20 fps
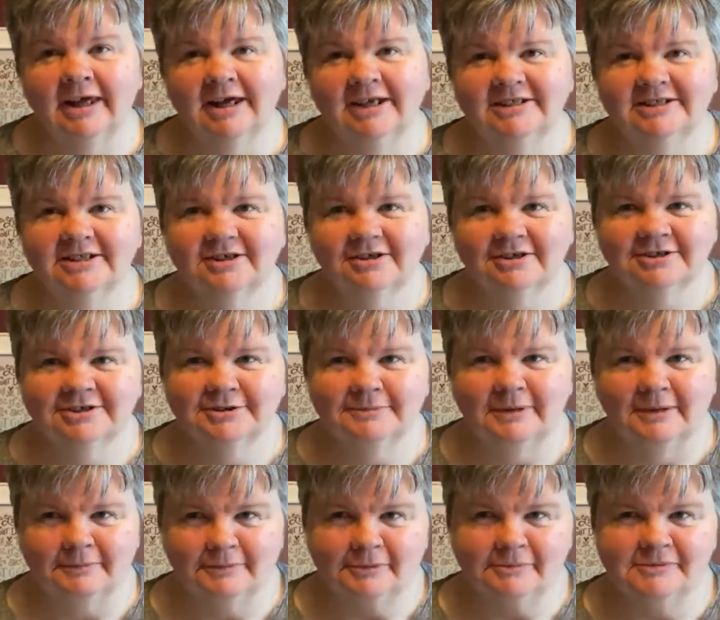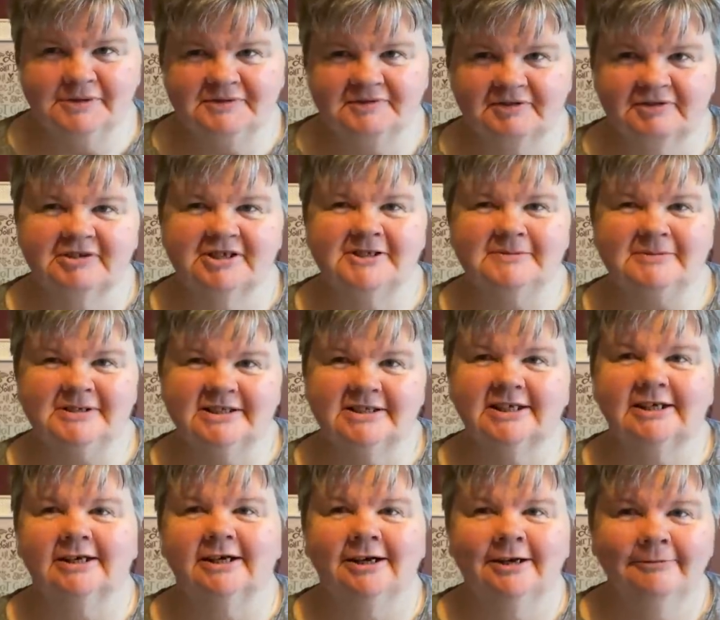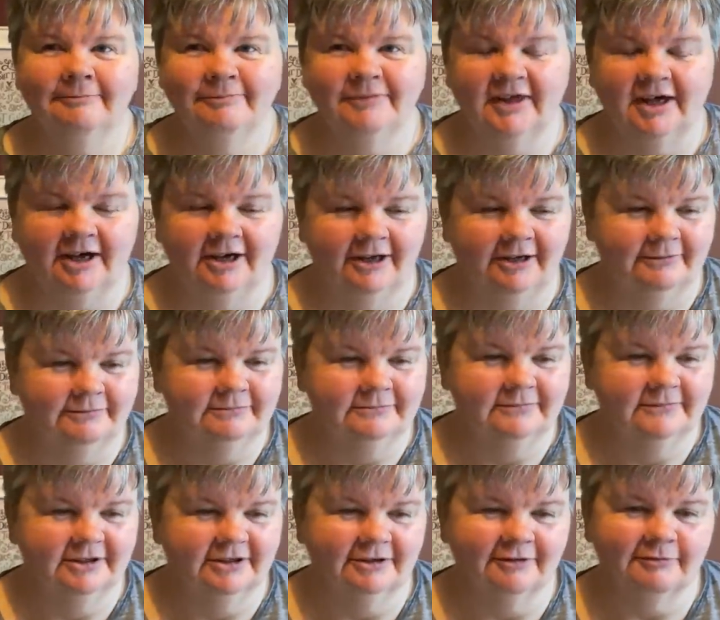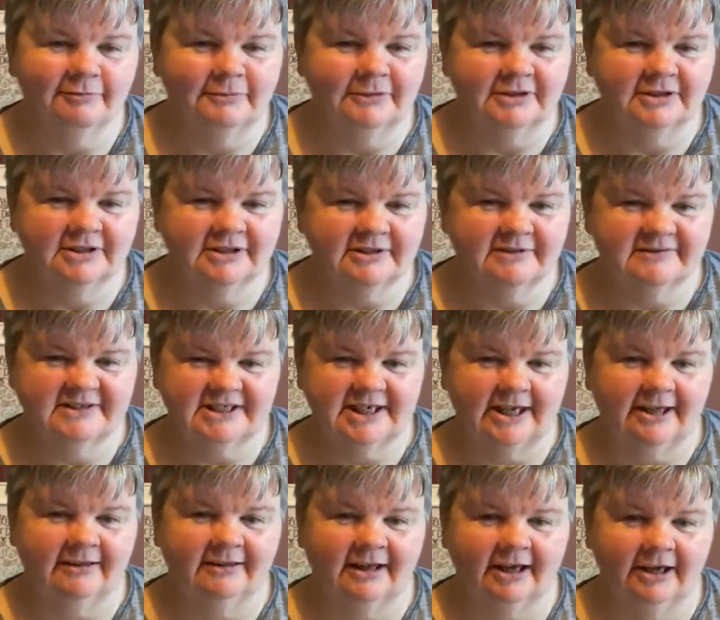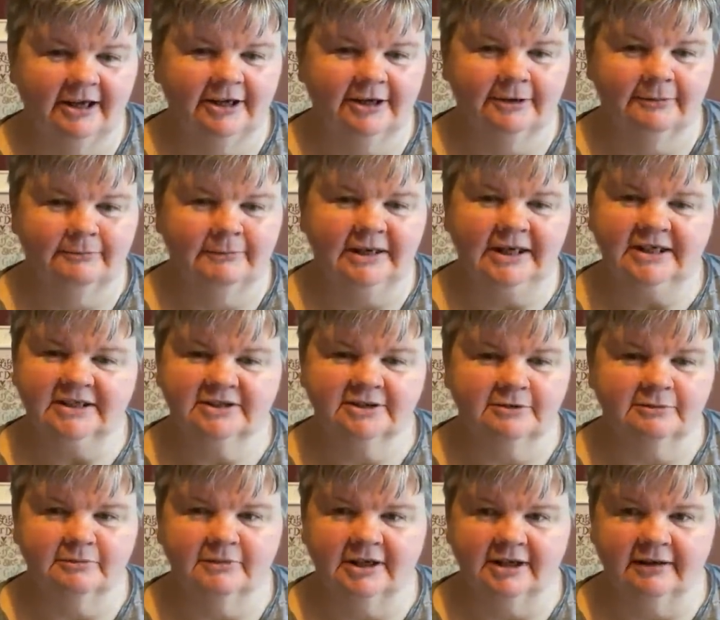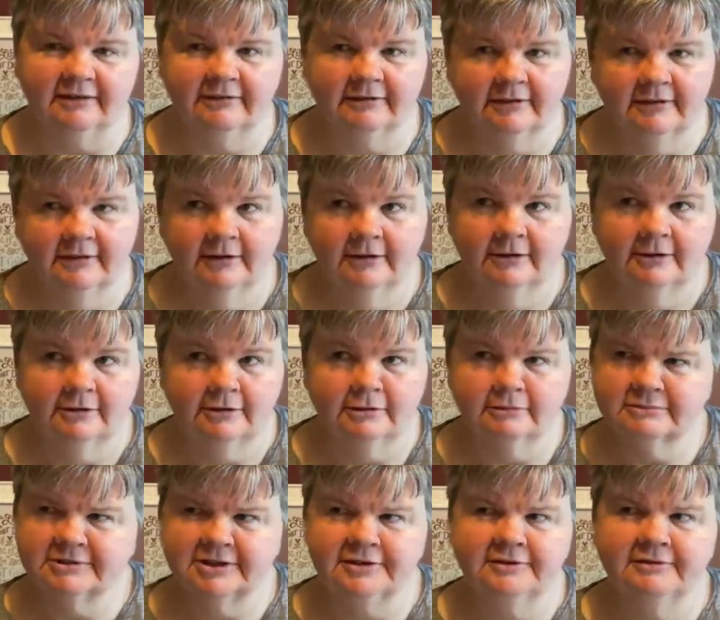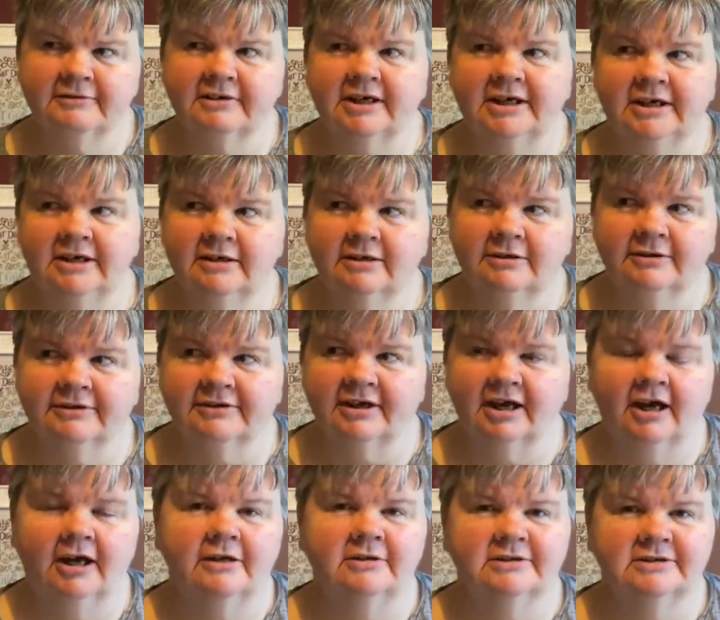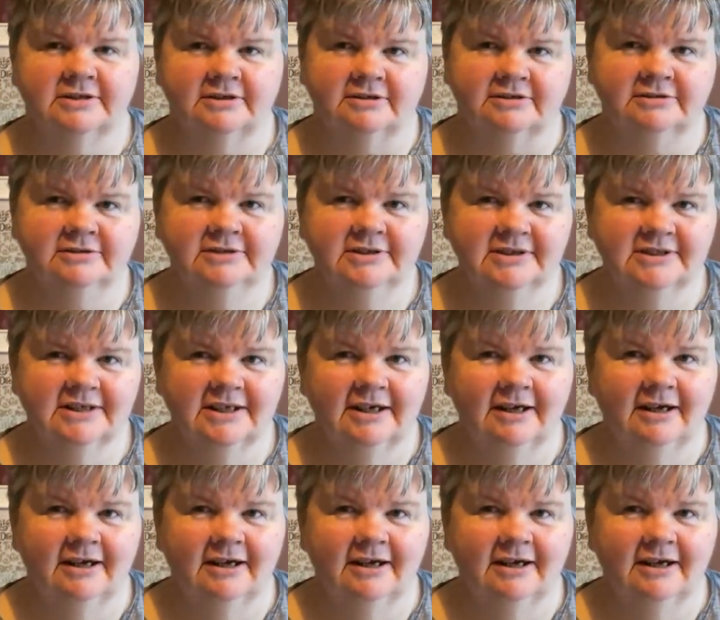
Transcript: to go to my mum's for Christmas dinner. The government has said that you can meet up with up to 3 other households.